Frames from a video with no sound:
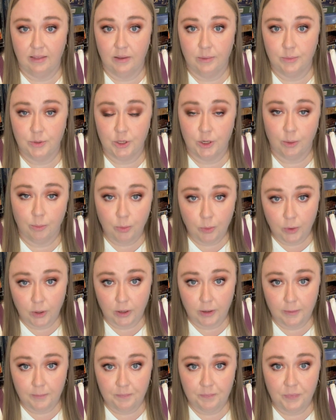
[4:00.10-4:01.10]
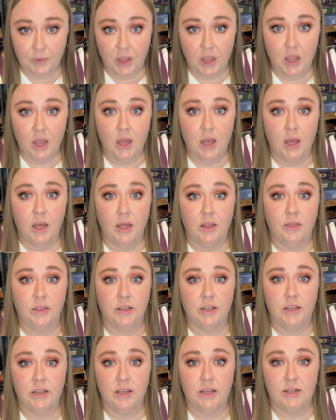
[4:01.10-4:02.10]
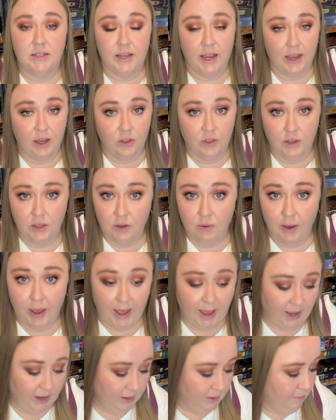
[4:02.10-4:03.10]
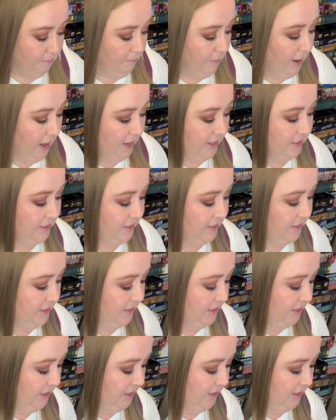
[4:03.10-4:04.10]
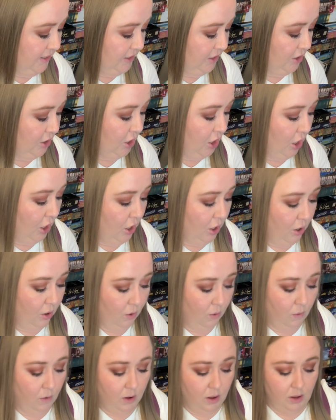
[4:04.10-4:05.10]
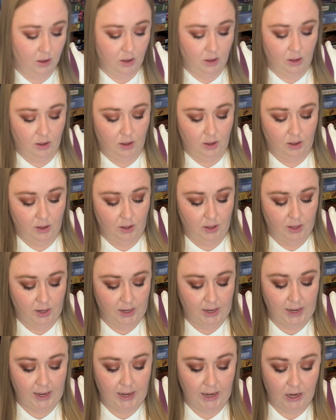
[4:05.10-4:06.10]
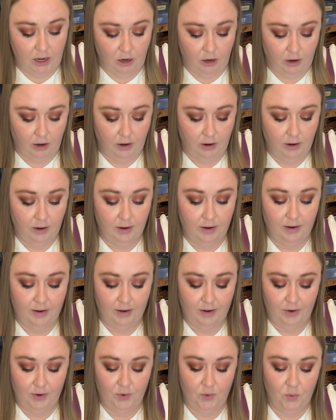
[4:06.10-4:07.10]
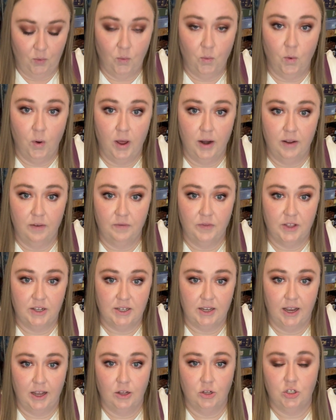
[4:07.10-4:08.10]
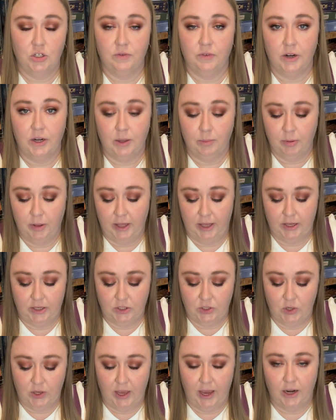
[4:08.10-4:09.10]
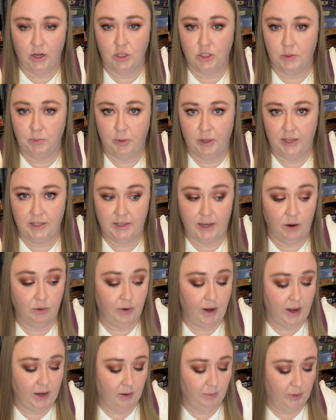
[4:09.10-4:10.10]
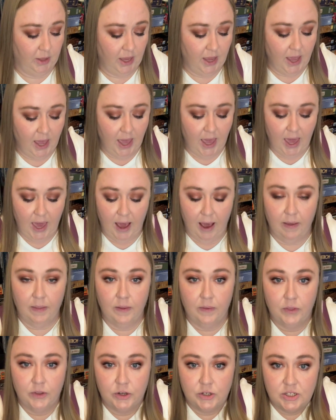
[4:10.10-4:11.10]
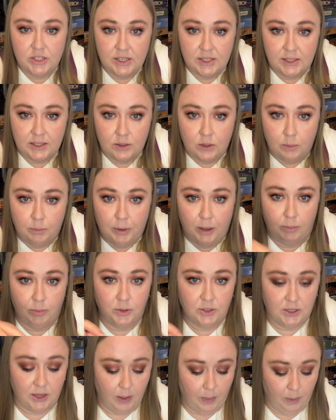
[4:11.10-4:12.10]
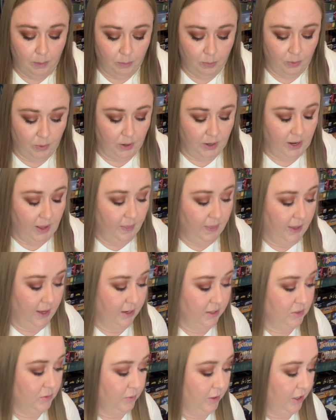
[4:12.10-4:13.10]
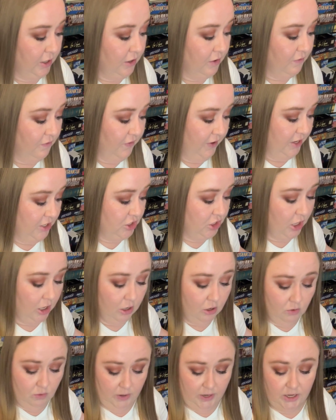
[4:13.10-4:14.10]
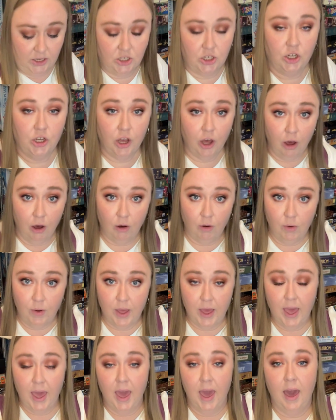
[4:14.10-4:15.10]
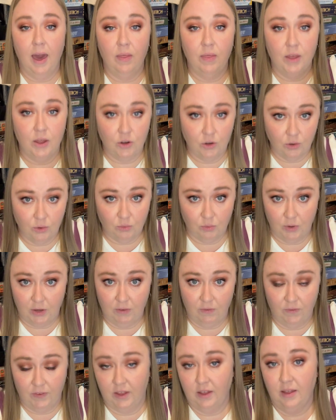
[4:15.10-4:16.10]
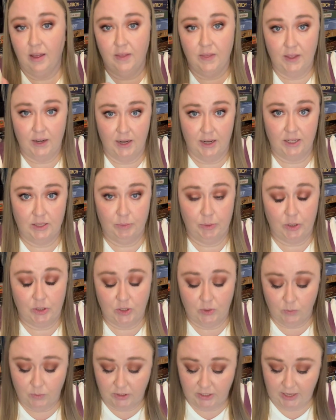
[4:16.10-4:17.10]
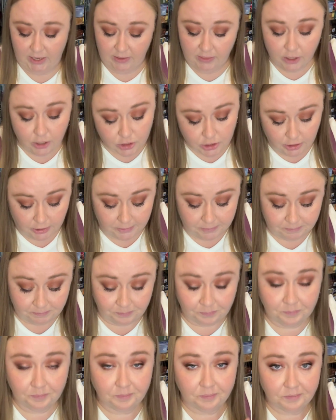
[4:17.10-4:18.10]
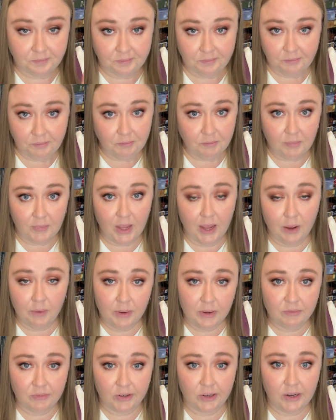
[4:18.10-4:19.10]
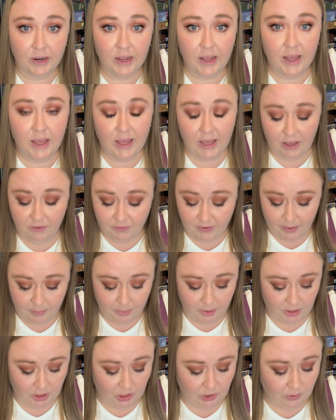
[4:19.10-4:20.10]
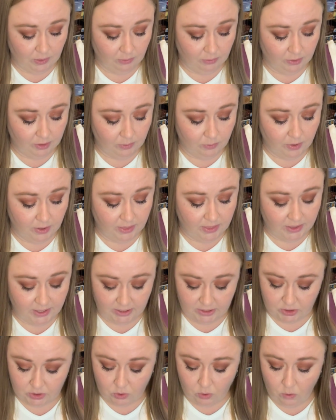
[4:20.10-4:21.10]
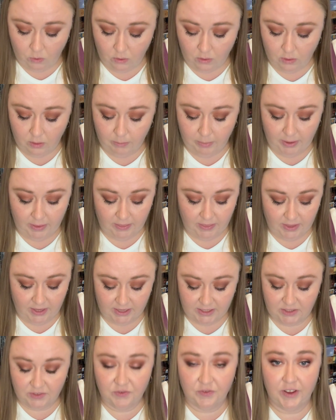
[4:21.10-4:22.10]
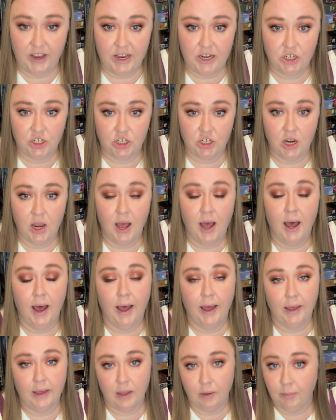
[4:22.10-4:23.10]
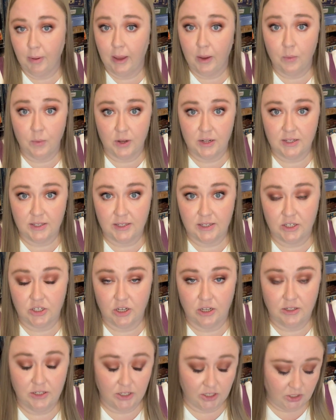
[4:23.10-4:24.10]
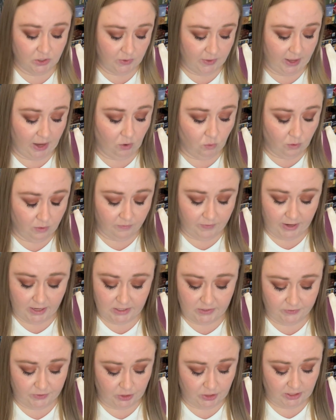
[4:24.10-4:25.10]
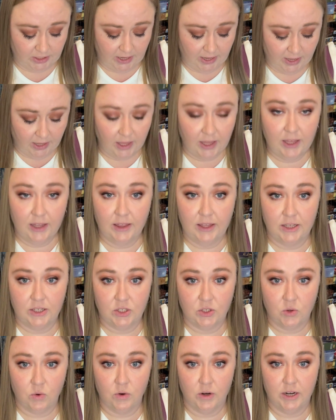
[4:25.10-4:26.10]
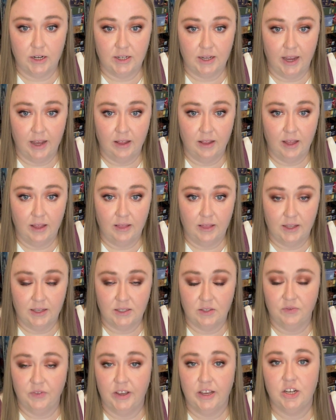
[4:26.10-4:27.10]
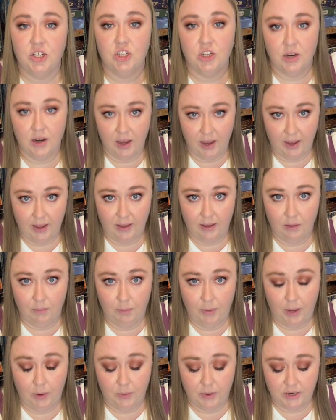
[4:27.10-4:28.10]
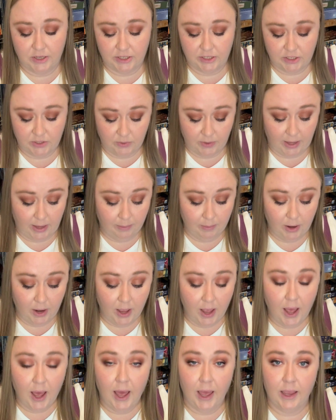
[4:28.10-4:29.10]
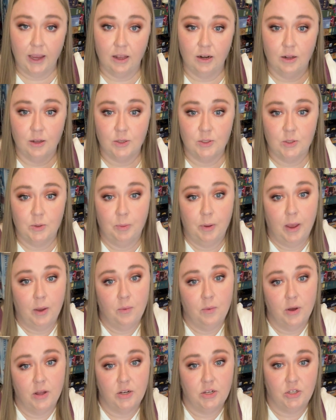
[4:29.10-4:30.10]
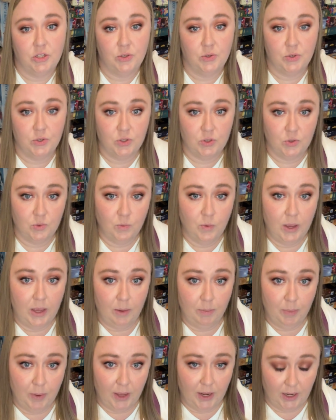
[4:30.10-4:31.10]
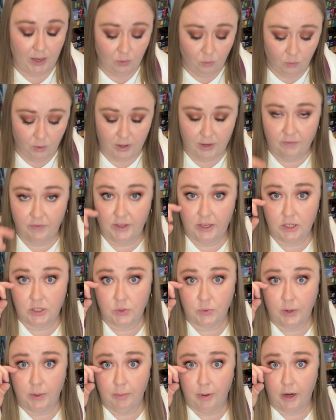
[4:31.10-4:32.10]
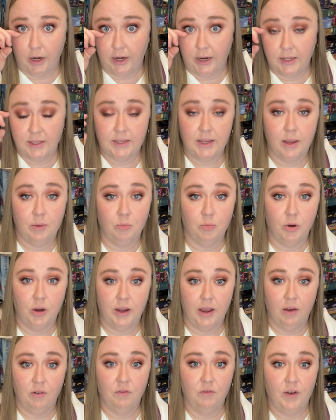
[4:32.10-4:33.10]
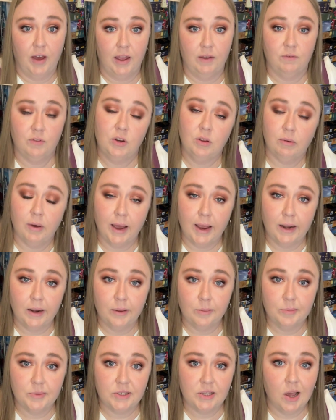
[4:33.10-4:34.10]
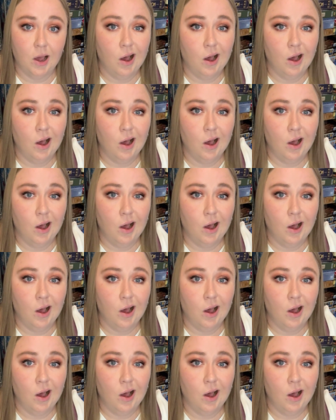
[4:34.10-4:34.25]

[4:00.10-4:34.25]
them to your board. The tile that you add must go near one of the tiles you've already placed. You can't just place out randomly. And then there's these little bubbles on the board, and that is where your fish are going to go. And then you'll refill, and the next person will take their turn. However, if I'm like, I really want this coral, but this fish, I can pay 1 seashell to do that, or vice versa, this scoring tile and this fish, I can pay 1 to do that. I can also pay 1 to sweep any one of these 3 markets and bring out 5 new items,